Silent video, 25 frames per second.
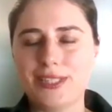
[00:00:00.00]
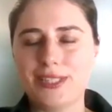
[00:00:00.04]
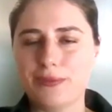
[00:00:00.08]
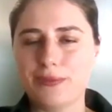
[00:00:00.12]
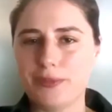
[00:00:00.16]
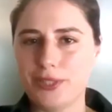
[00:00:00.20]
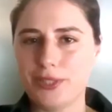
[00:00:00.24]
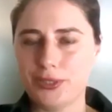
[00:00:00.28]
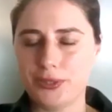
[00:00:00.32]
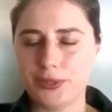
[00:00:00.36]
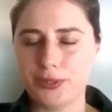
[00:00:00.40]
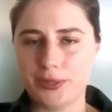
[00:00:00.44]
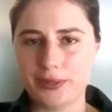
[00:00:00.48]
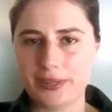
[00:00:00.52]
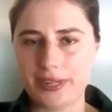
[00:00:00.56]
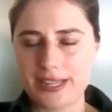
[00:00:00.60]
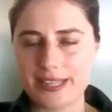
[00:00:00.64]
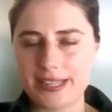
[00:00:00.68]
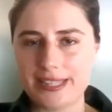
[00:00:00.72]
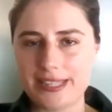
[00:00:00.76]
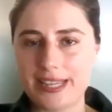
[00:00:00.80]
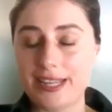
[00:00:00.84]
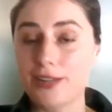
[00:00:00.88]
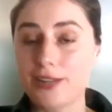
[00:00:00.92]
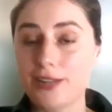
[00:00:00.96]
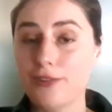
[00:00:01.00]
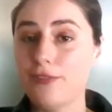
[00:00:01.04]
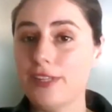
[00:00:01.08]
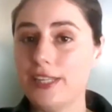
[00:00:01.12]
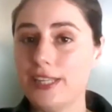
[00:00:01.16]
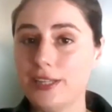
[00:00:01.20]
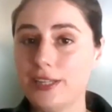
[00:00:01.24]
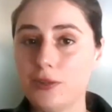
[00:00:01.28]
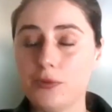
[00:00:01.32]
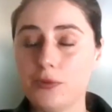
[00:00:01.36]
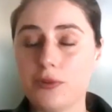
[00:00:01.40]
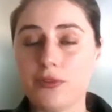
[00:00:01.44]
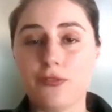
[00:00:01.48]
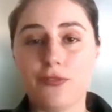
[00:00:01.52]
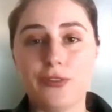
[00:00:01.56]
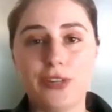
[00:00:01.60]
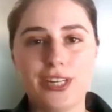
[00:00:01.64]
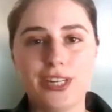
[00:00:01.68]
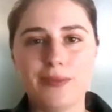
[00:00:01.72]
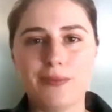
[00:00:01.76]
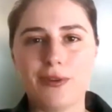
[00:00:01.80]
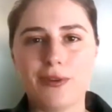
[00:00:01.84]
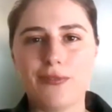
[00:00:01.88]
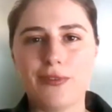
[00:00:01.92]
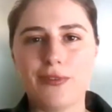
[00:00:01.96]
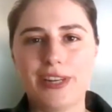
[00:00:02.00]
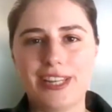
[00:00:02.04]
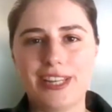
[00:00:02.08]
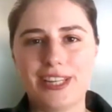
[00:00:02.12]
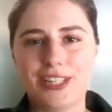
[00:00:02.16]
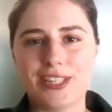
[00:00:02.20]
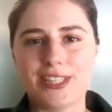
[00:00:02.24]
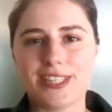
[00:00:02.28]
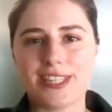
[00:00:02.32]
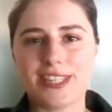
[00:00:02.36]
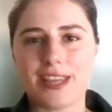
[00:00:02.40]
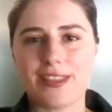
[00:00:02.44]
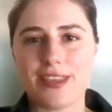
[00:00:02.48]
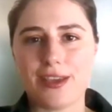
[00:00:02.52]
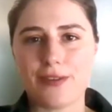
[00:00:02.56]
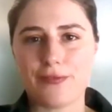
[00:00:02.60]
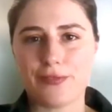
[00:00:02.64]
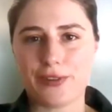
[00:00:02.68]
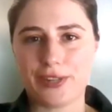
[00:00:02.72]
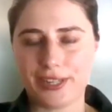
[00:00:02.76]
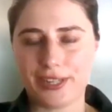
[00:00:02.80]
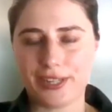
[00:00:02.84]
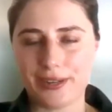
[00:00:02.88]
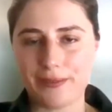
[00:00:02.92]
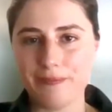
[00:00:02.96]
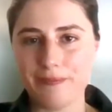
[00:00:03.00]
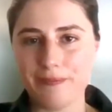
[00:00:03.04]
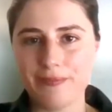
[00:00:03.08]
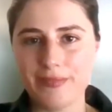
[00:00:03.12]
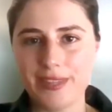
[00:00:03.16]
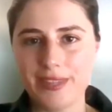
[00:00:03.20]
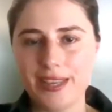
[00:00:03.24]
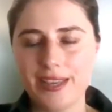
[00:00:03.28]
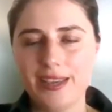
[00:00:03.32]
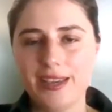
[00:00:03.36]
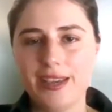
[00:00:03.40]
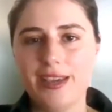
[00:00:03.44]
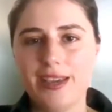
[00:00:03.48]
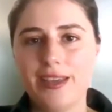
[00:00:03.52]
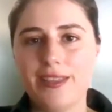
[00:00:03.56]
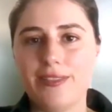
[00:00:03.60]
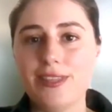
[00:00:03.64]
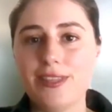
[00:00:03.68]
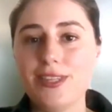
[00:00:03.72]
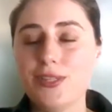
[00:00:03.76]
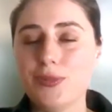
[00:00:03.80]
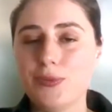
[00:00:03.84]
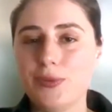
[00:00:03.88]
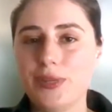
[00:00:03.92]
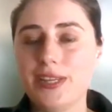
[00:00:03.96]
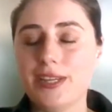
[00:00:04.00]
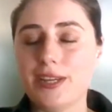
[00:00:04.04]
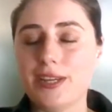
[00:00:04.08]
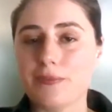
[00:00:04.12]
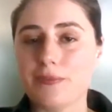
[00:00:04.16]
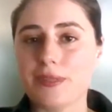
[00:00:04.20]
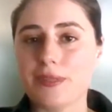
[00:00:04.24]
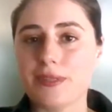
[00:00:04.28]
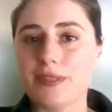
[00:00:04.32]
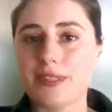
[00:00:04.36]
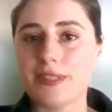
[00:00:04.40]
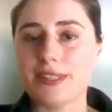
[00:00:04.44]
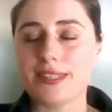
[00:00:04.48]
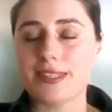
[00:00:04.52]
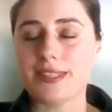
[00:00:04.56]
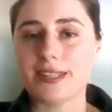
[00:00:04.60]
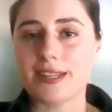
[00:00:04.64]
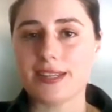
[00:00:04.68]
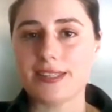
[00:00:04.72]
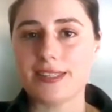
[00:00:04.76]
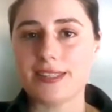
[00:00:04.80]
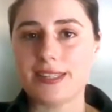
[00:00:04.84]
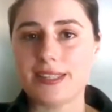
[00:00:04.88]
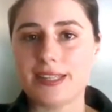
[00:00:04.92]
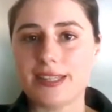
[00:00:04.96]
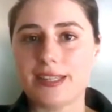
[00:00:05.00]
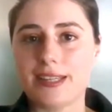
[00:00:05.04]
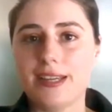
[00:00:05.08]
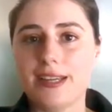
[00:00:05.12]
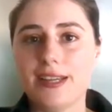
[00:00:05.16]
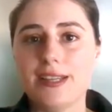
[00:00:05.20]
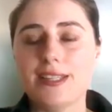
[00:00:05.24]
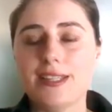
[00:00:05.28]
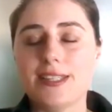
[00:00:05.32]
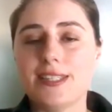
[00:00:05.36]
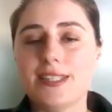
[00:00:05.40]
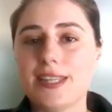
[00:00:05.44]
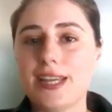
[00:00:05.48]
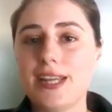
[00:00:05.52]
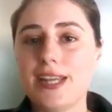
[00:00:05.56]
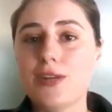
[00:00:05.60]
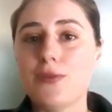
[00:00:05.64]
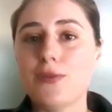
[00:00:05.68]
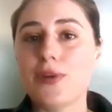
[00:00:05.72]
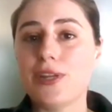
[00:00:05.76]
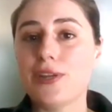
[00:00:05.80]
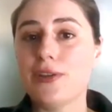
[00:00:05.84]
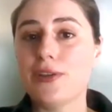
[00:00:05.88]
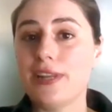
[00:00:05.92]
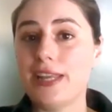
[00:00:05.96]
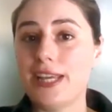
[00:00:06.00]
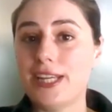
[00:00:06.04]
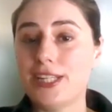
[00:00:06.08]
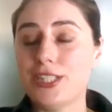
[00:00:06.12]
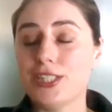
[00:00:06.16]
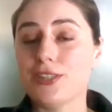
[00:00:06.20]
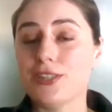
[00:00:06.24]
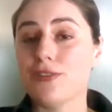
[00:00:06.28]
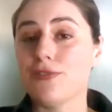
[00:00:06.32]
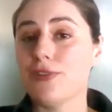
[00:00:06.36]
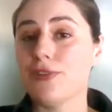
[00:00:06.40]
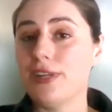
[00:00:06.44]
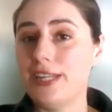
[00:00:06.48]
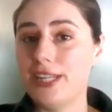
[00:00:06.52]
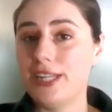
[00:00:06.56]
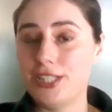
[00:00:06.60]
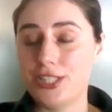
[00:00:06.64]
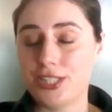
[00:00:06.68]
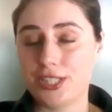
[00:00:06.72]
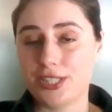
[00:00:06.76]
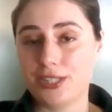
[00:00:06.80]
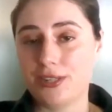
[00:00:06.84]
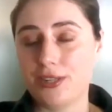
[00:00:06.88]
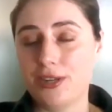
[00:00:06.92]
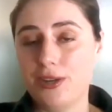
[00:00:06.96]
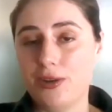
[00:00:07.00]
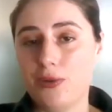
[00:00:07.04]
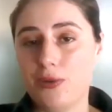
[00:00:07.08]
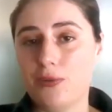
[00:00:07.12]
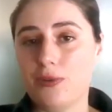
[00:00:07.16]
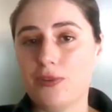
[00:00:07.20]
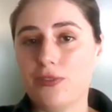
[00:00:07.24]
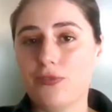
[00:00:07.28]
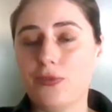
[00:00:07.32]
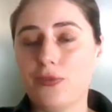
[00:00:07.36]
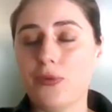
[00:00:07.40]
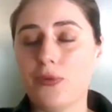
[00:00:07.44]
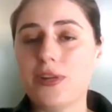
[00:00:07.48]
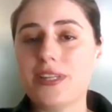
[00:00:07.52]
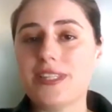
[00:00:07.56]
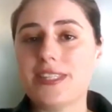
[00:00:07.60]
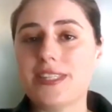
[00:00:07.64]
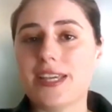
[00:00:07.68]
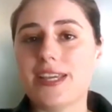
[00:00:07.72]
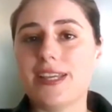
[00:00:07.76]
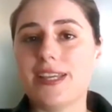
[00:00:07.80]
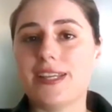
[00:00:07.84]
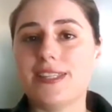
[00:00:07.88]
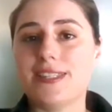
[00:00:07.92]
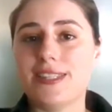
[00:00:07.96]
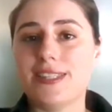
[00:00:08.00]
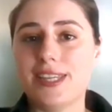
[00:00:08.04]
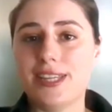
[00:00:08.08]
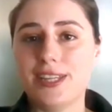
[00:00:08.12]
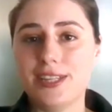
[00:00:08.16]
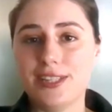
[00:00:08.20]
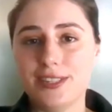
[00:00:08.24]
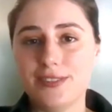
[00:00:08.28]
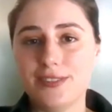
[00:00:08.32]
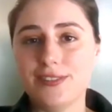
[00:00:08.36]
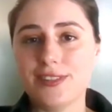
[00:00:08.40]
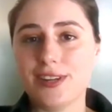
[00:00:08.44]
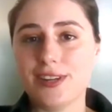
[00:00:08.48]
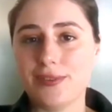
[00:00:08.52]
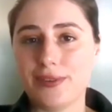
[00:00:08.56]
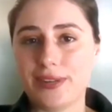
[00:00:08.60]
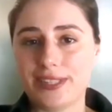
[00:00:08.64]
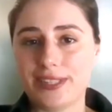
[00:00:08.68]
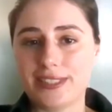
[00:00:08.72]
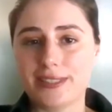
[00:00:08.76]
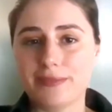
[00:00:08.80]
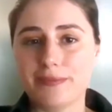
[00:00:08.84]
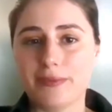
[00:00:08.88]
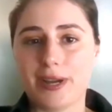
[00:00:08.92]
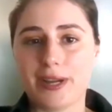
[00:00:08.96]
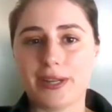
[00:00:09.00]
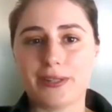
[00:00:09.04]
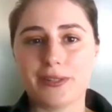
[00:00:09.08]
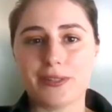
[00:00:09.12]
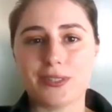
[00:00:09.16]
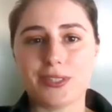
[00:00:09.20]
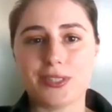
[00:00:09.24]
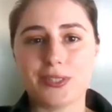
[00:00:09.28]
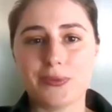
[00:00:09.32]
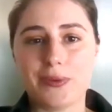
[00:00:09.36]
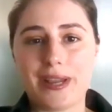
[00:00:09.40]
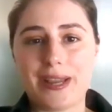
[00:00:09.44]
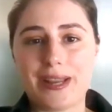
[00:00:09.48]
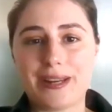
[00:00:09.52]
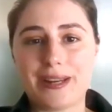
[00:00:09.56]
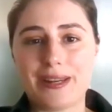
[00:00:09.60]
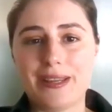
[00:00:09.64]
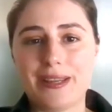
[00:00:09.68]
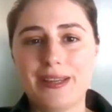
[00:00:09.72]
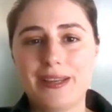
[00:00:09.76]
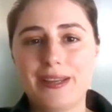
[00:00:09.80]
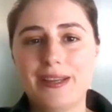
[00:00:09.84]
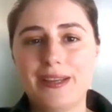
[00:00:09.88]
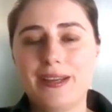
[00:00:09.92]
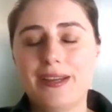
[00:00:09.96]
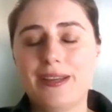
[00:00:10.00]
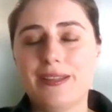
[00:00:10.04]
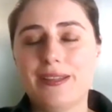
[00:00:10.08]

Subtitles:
Liesl Pretorius, Head of Legal with Freedom of Religion South Africa. This week, I'm discussing state regulation of religion with 4SA Executive Director Michael Swain.